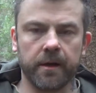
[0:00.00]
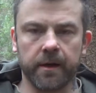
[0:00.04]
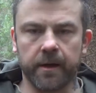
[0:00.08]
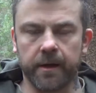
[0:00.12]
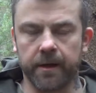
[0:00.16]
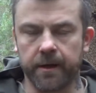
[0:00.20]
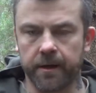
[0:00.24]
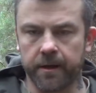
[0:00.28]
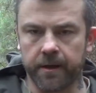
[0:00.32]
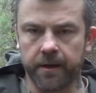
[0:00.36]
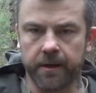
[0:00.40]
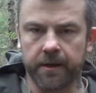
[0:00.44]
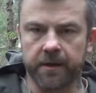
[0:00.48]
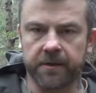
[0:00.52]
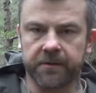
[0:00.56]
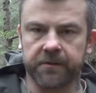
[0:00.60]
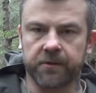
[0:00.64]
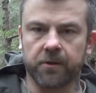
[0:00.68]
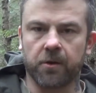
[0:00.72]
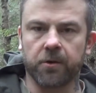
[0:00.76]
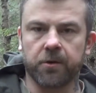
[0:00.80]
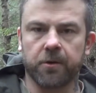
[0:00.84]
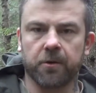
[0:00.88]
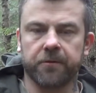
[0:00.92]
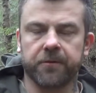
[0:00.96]
And in the
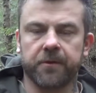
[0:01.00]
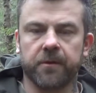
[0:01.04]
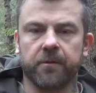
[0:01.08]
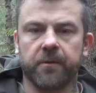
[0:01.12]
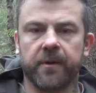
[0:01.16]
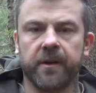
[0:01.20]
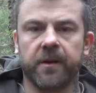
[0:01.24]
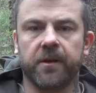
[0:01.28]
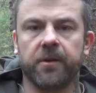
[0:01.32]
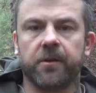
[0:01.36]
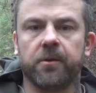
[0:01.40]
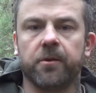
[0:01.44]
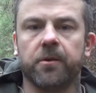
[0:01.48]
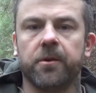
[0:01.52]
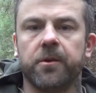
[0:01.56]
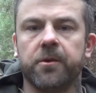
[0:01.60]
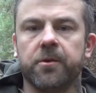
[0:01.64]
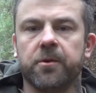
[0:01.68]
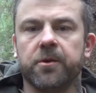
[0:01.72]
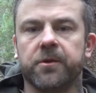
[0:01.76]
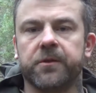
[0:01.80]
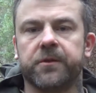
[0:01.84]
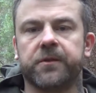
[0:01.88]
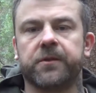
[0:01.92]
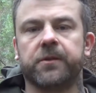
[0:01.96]
start of the video
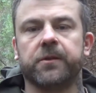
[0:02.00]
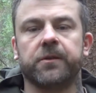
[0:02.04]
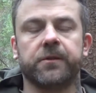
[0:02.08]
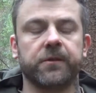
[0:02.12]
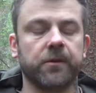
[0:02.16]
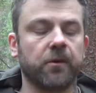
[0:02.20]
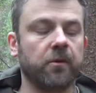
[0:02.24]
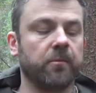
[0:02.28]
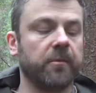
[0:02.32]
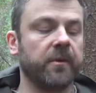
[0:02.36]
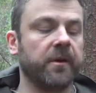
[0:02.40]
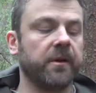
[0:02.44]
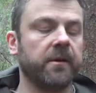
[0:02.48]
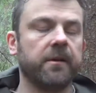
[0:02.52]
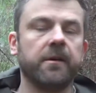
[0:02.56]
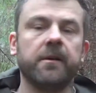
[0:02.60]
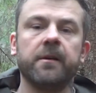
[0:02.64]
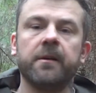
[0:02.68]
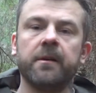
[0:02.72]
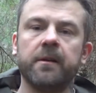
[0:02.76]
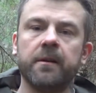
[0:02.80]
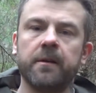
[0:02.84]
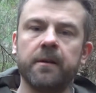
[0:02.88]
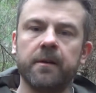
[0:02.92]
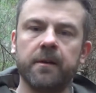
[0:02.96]
you saw me
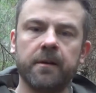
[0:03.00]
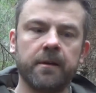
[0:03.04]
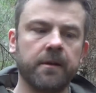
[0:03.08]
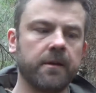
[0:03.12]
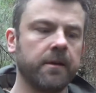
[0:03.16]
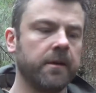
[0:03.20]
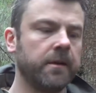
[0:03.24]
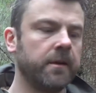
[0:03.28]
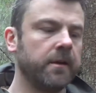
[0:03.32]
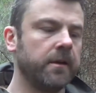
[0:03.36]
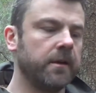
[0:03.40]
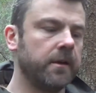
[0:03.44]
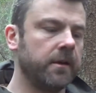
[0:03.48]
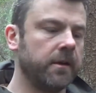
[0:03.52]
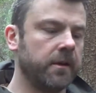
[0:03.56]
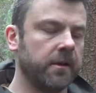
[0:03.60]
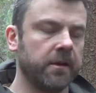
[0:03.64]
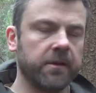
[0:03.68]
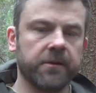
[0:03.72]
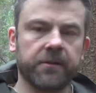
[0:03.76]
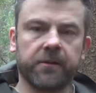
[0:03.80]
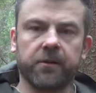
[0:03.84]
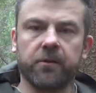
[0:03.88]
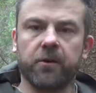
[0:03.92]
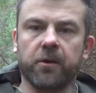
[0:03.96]

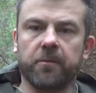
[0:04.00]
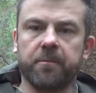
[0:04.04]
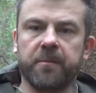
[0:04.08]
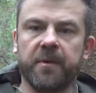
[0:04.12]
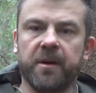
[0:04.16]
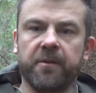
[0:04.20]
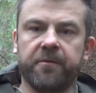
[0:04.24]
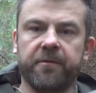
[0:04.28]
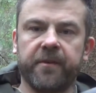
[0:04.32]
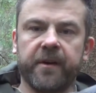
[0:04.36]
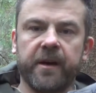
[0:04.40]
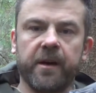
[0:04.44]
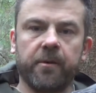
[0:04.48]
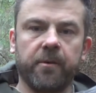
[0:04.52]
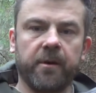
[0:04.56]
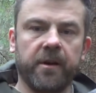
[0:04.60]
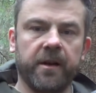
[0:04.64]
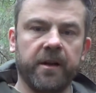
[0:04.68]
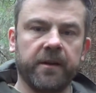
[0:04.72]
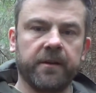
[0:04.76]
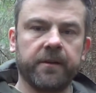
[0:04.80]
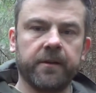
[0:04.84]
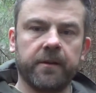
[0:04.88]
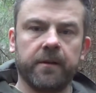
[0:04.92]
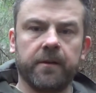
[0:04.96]
start my fire with
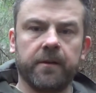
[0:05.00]
it.